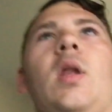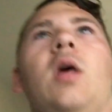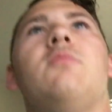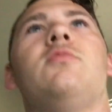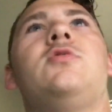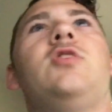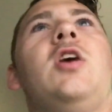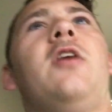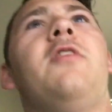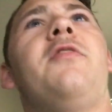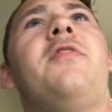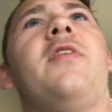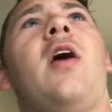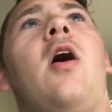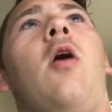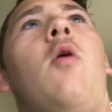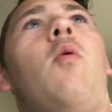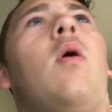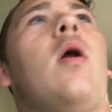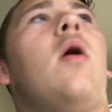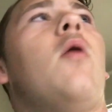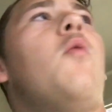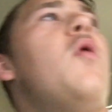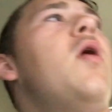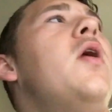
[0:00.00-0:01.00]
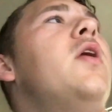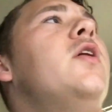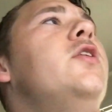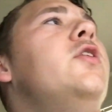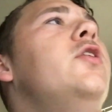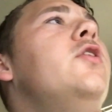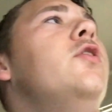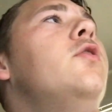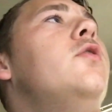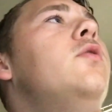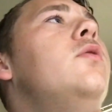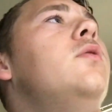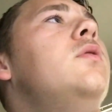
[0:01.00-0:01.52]
I'm trying to figure out what I want to
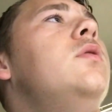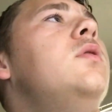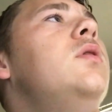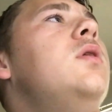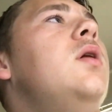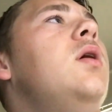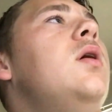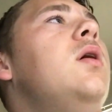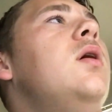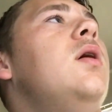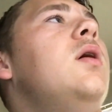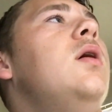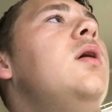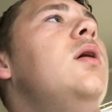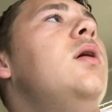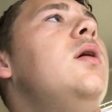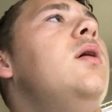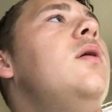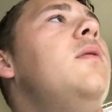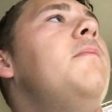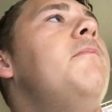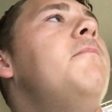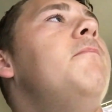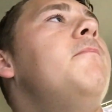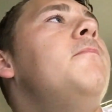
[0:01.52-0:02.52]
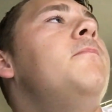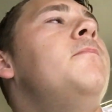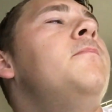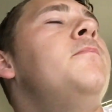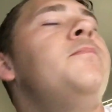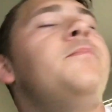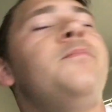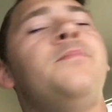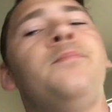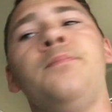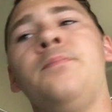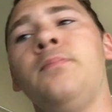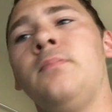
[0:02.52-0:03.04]
do. Um,
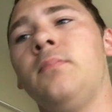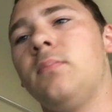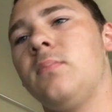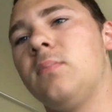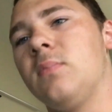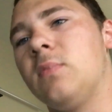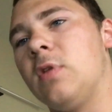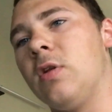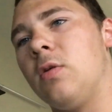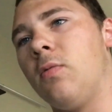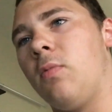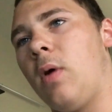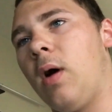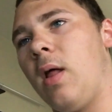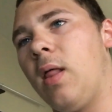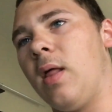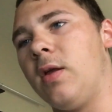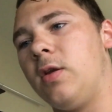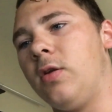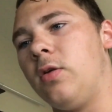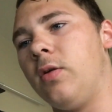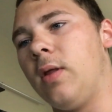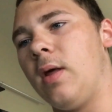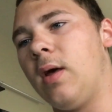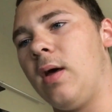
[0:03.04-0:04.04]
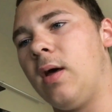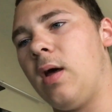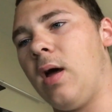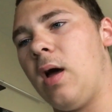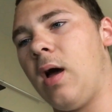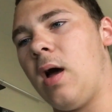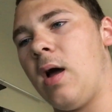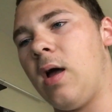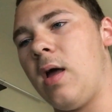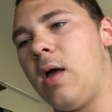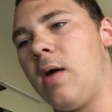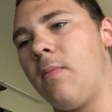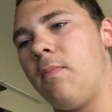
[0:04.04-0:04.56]
and while I do that,
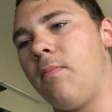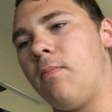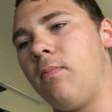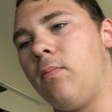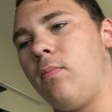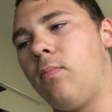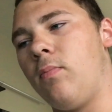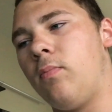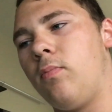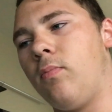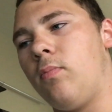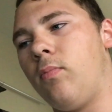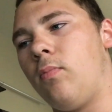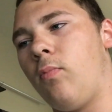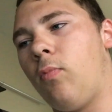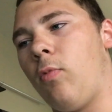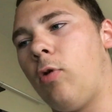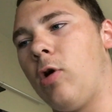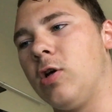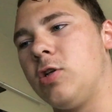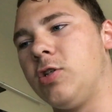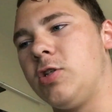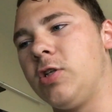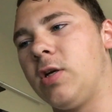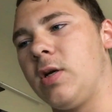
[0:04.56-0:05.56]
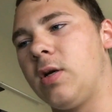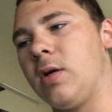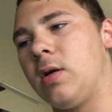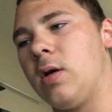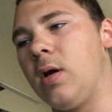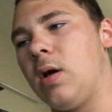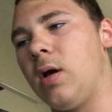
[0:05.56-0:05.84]
I am watching